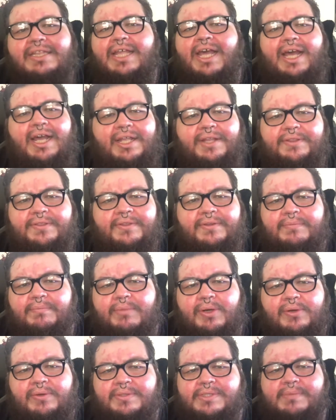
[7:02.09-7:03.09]
that in the
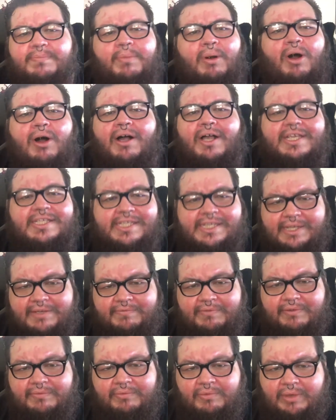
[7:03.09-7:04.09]
most
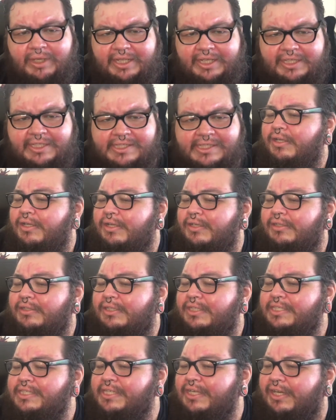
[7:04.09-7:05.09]
positive of ways.
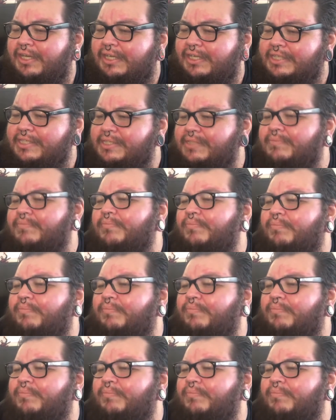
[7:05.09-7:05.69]
He's got his